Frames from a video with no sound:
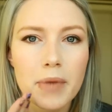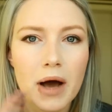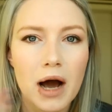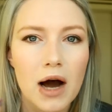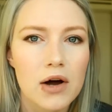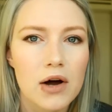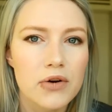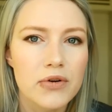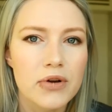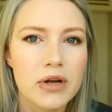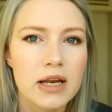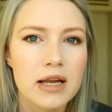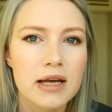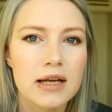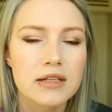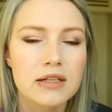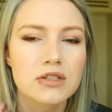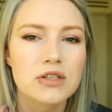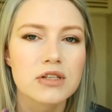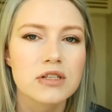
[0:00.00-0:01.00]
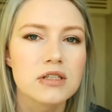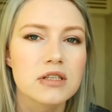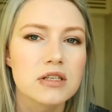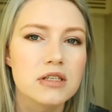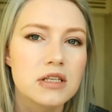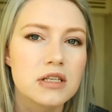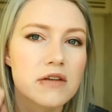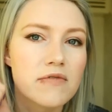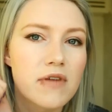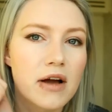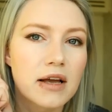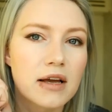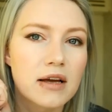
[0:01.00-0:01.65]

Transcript: powdering it just to see if I